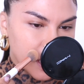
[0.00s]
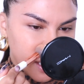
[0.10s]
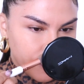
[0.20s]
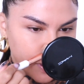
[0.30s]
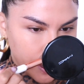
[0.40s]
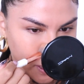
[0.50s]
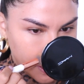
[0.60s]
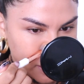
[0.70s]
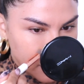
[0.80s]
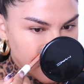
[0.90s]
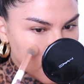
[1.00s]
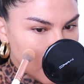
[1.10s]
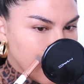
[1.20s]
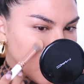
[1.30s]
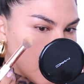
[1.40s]
that I ever heard
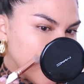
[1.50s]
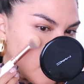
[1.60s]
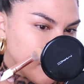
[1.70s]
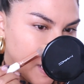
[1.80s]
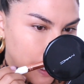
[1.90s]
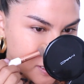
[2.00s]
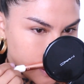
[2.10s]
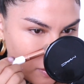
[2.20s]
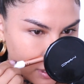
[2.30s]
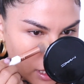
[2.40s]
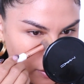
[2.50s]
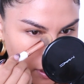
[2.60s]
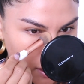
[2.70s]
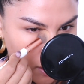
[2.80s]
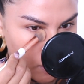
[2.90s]
by Snoh
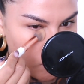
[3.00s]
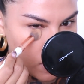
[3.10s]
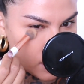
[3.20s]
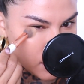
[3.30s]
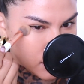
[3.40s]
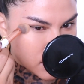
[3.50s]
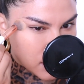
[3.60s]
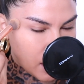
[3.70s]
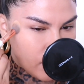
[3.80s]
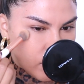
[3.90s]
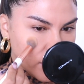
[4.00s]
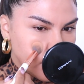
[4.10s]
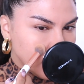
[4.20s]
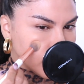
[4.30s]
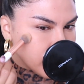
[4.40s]
Aalegra was I Want
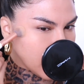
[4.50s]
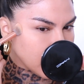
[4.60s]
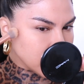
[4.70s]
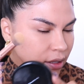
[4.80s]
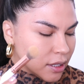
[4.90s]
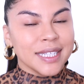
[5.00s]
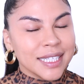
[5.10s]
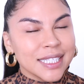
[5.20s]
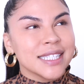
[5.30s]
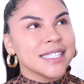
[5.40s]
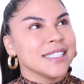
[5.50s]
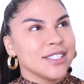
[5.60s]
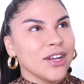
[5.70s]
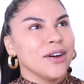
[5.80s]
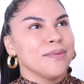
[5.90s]
You Around. This
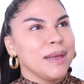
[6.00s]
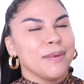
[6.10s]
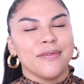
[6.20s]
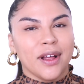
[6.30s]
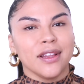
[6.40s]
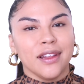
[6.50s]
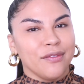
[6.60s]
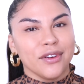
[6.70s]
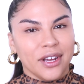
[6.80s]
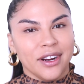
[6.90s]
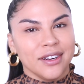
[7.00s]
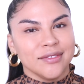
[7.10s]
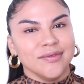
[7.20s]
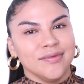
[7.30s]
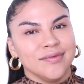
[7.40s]
song made me fall in love with
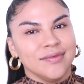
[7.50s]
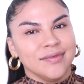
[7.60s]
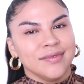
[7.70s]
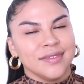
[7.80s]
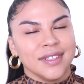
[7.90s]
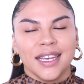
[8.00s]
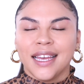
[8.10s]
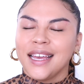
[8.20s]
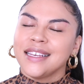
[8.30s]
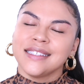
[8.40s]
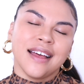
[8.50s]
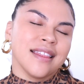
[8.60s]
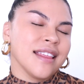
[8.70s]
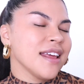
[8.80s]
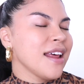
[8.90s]
her. It's
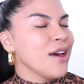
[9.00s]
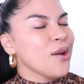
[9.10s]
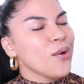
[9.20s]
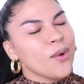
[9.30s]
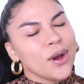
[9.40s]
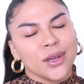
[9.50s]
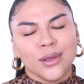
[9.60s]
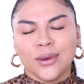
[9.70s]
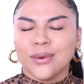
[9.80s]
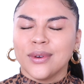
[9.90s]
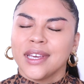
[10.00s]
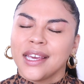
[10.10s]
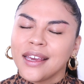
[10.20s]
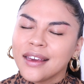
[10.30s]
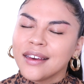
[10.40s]
not that I don't want you
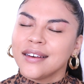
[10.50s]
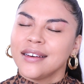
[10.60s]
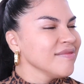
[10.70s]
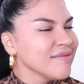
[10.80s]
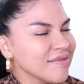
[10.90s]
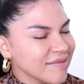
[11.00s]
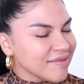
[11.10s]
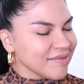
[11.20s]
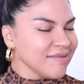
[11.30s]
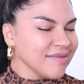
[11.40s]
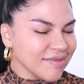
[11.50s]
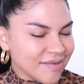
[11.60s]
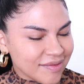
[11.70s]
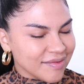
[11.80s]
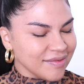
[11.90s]
here. I know that I
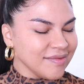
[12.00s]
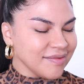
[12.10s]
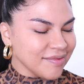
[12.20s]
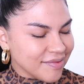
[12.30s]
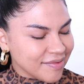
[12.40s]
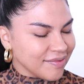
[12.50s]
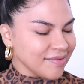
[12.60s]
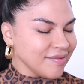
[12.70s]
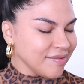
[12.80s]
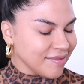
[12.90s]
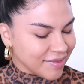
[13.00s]
don't make things clear.